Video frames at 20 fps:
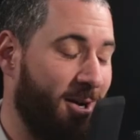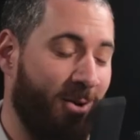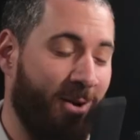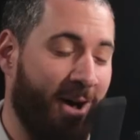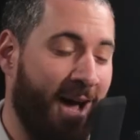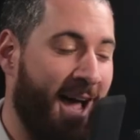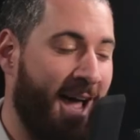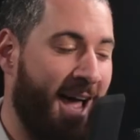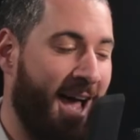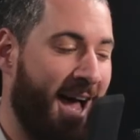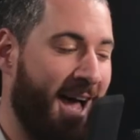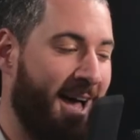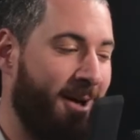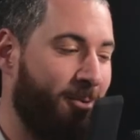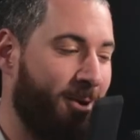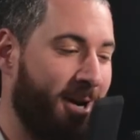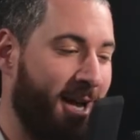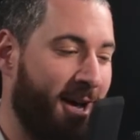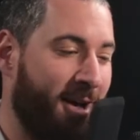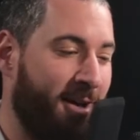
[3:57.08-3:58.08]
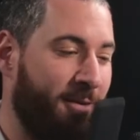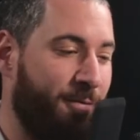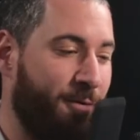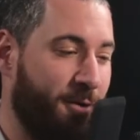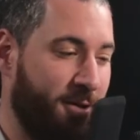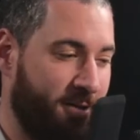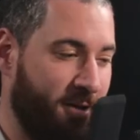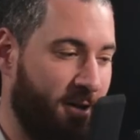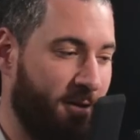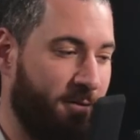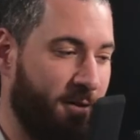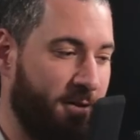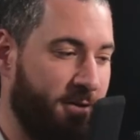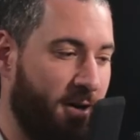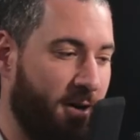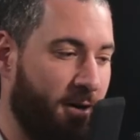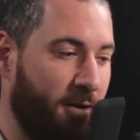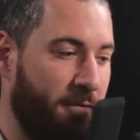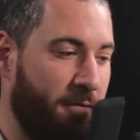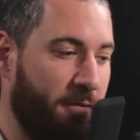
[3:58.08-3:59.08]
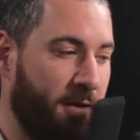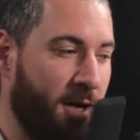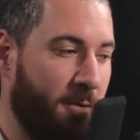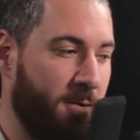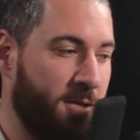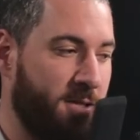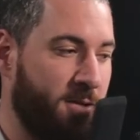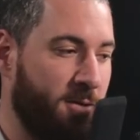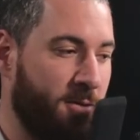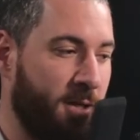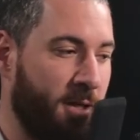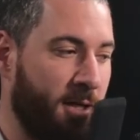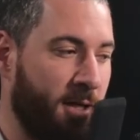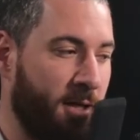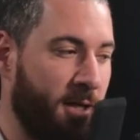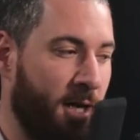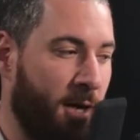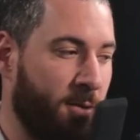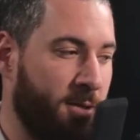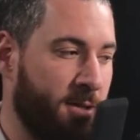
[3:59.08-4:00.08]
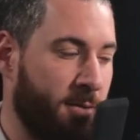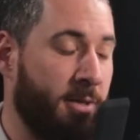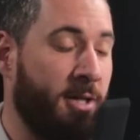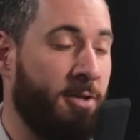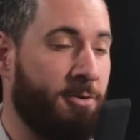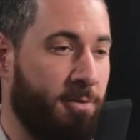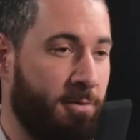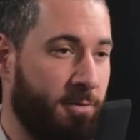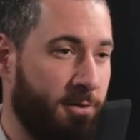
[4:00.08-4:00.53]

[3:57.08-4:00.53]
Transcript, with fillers: know, I, I when I first started photography, I was doing I was a military